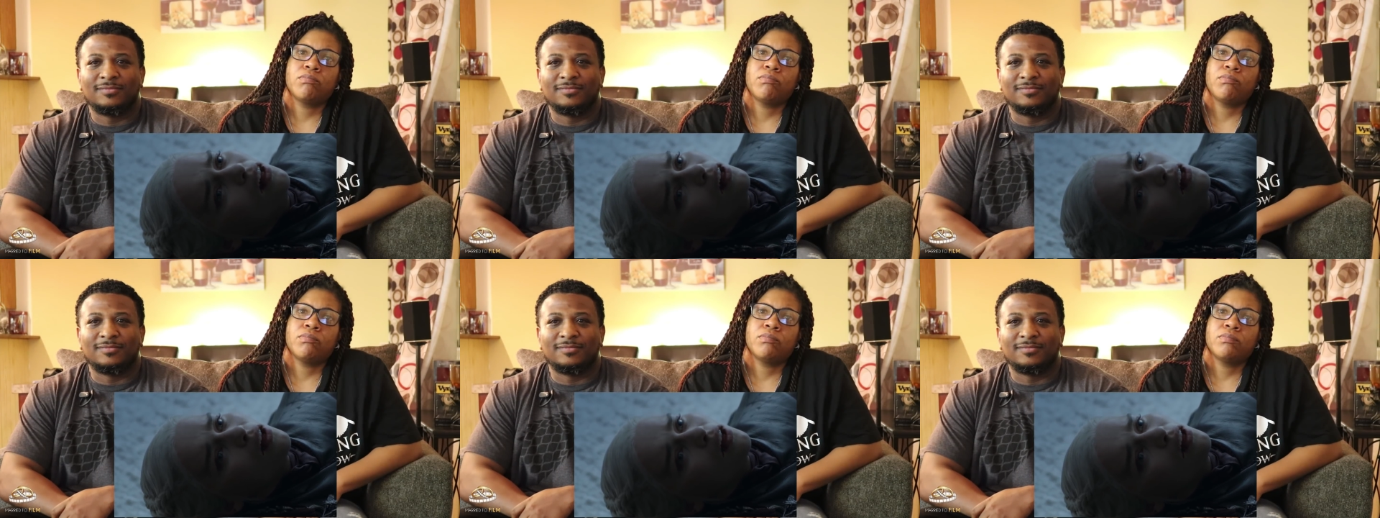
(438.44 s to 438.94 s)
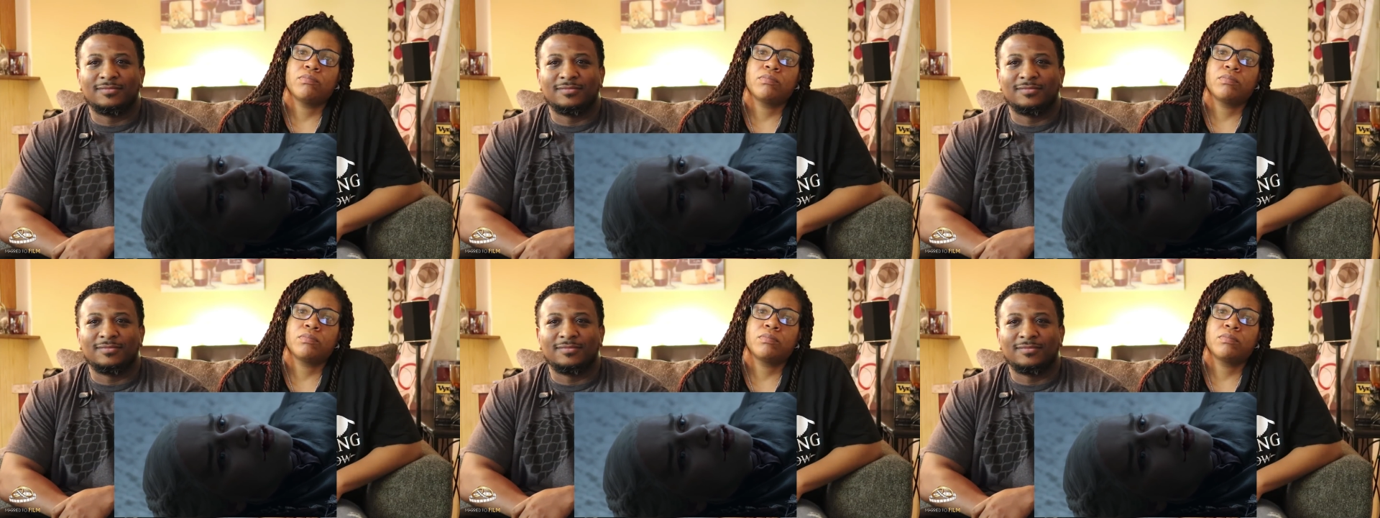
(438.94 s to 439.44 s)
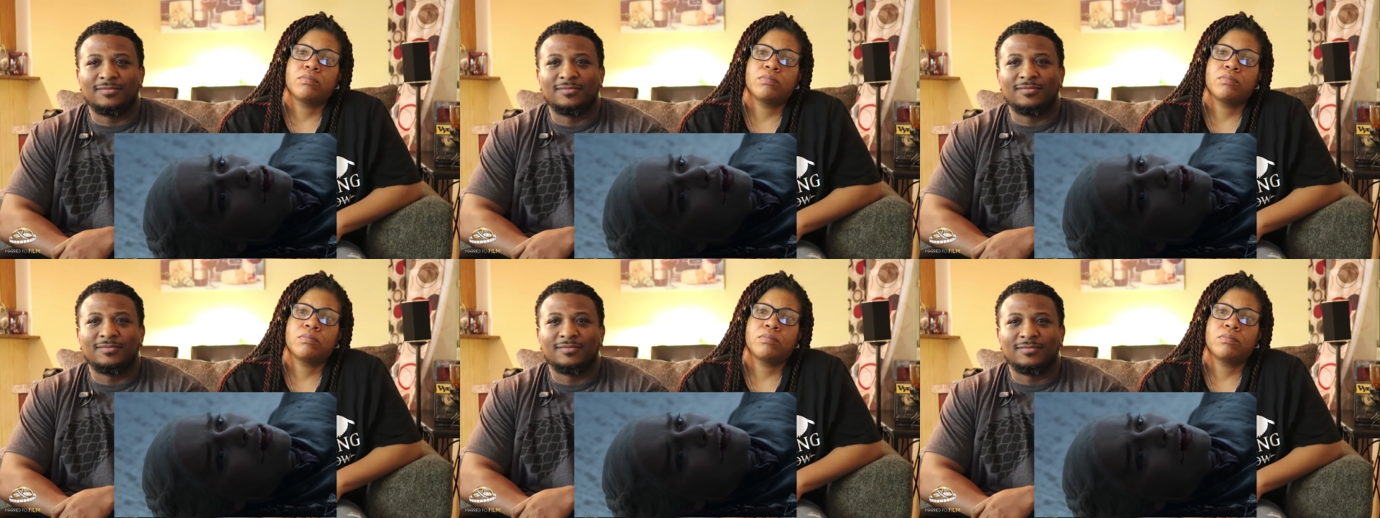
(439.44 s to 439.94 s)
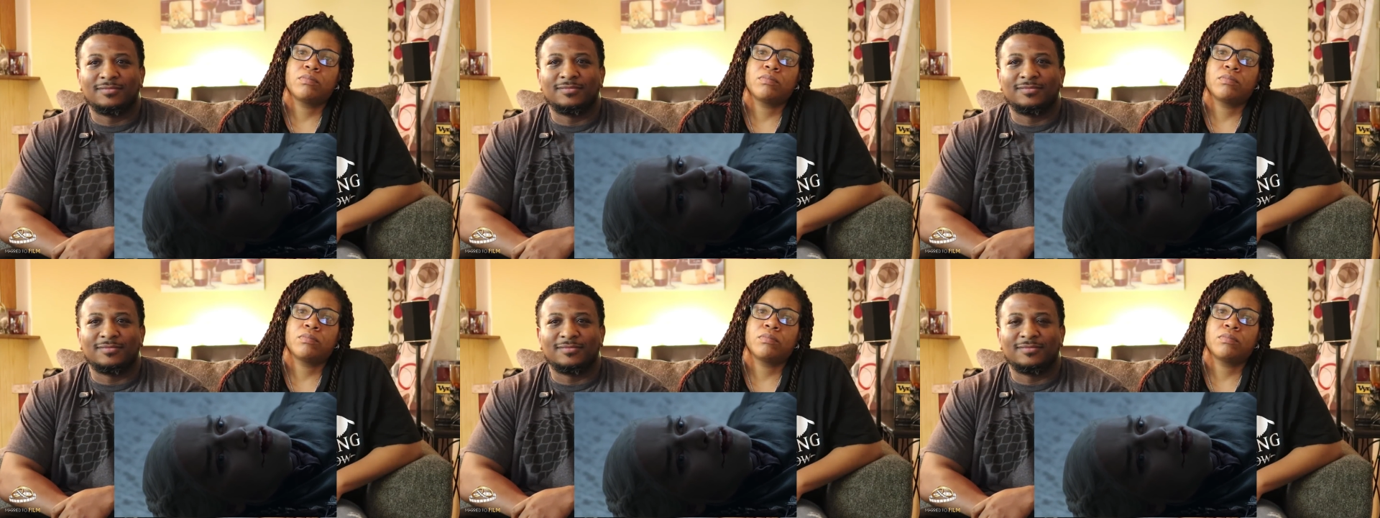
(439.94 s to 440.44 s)

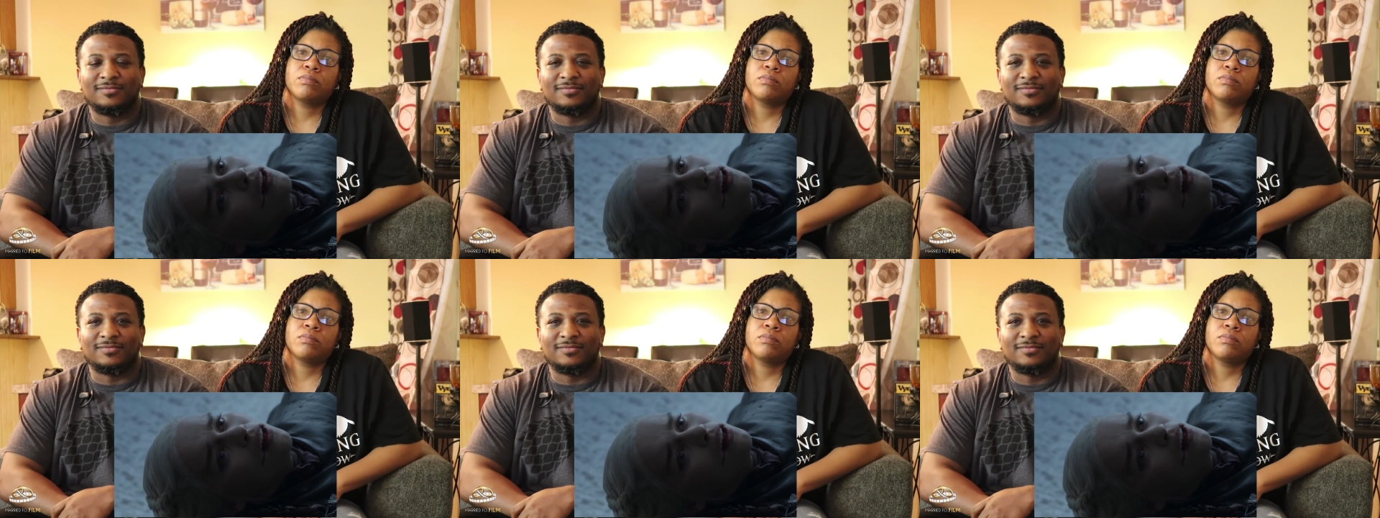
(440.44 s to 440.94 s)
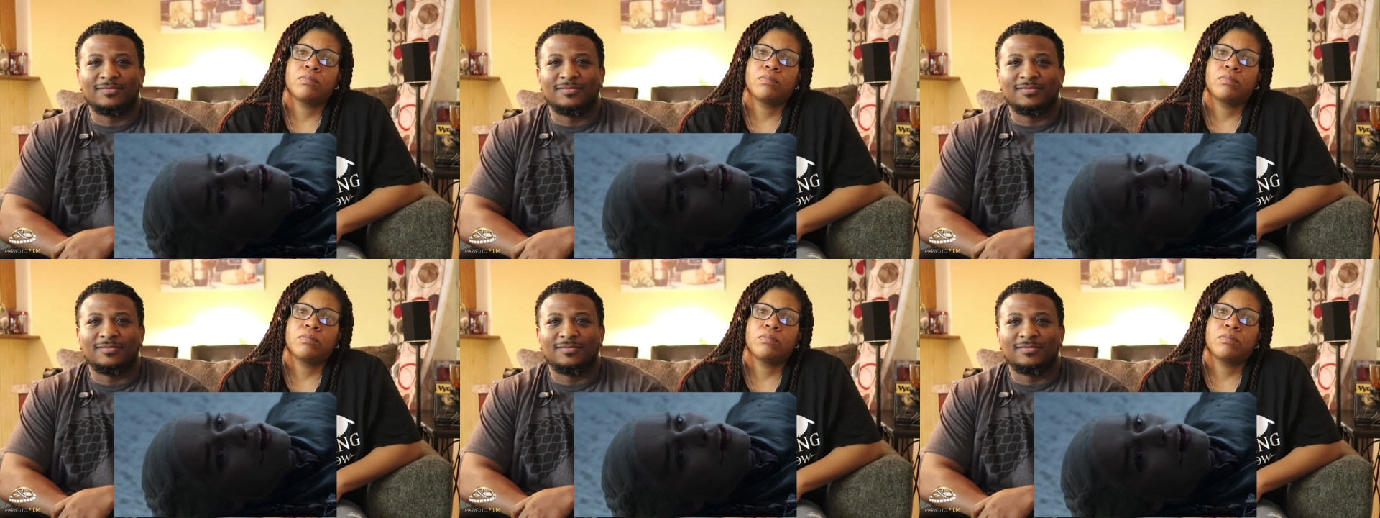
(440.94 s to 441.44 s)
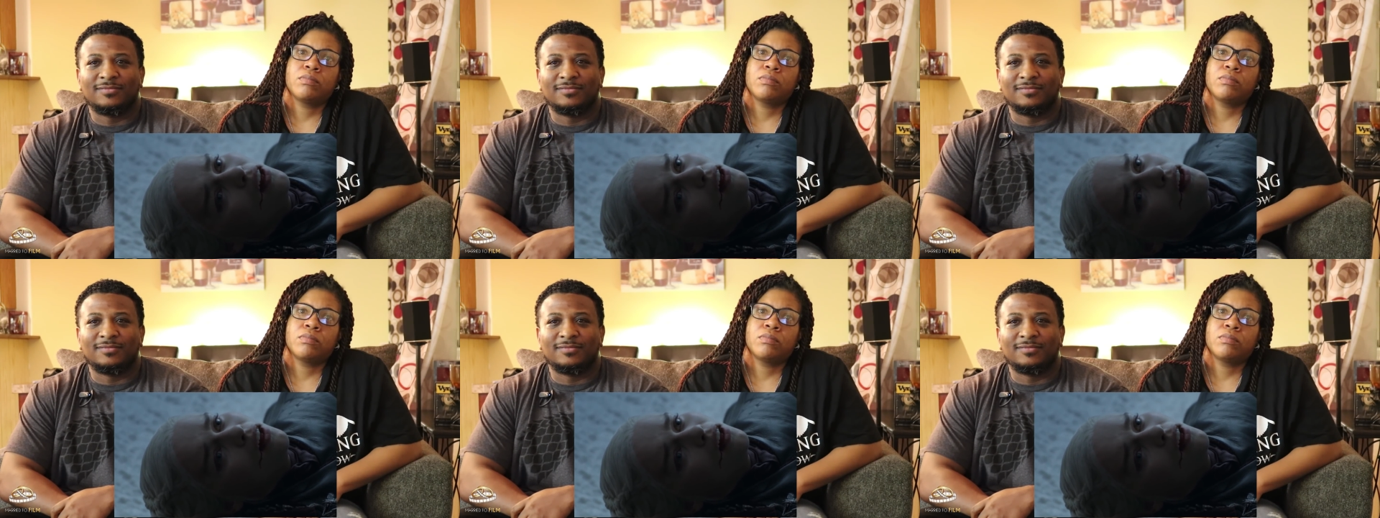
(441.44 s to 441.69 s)
(no one is talking)